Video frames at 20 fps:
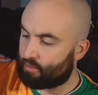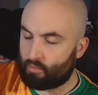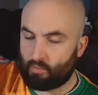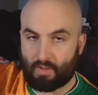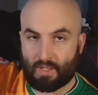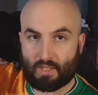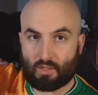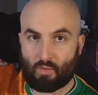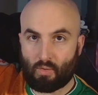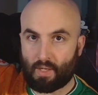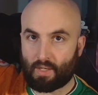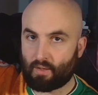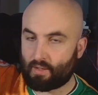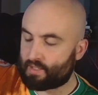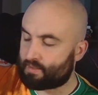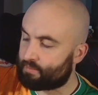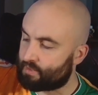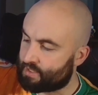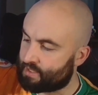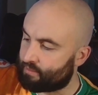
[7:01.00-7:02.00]
always quite
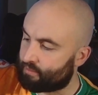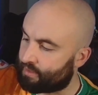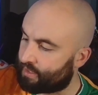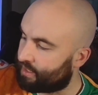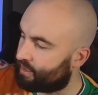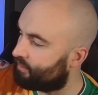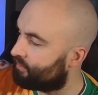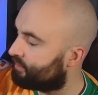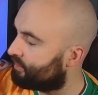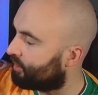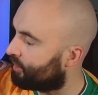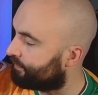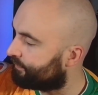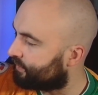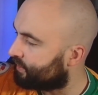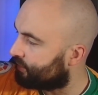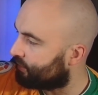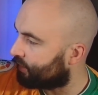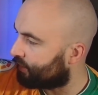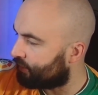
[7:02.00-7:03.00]
nice material. I
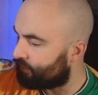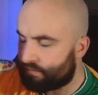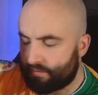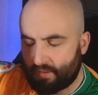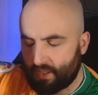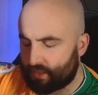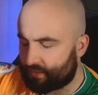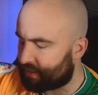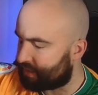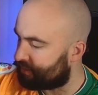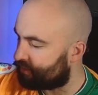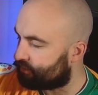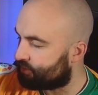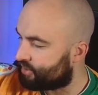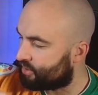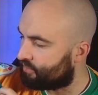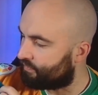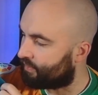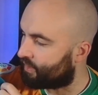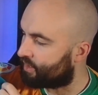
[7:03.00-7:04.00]
don't think they do
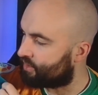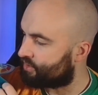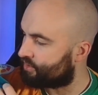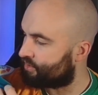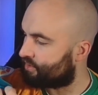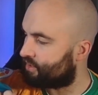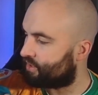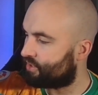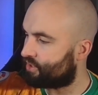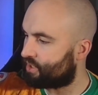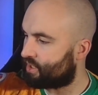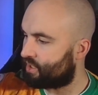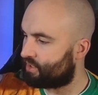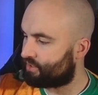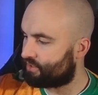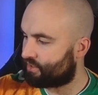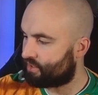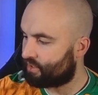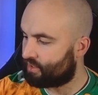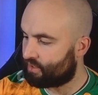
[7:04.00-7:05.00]
two versions of the
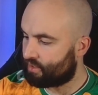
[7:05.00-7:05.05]
shirts.